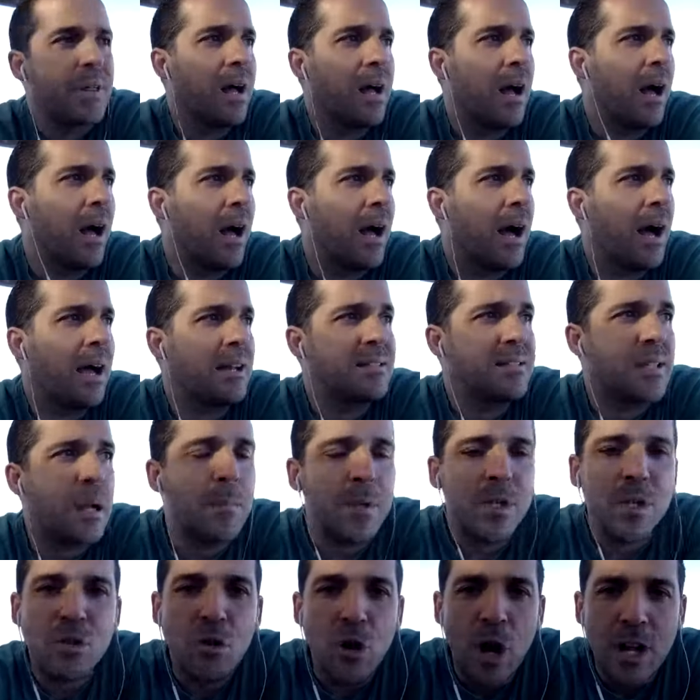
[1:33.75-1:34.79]
Uh, I
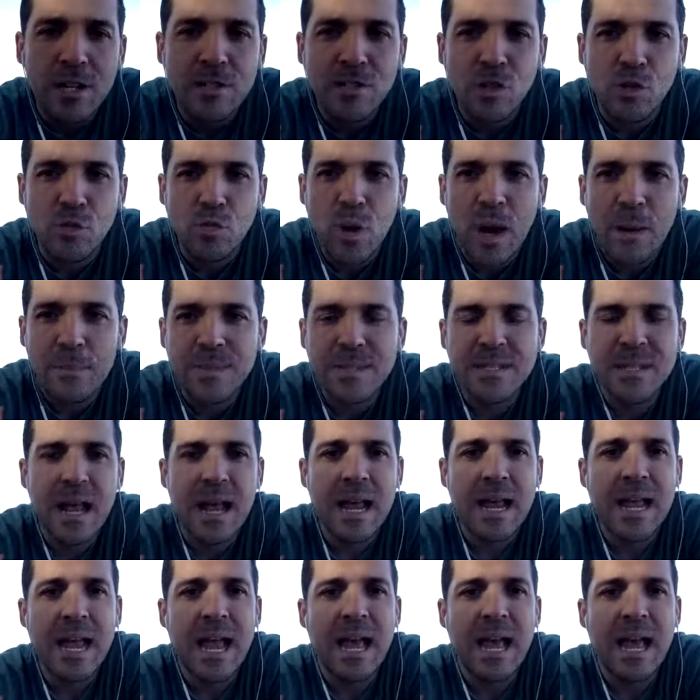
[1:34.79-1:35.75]
stumbled across your website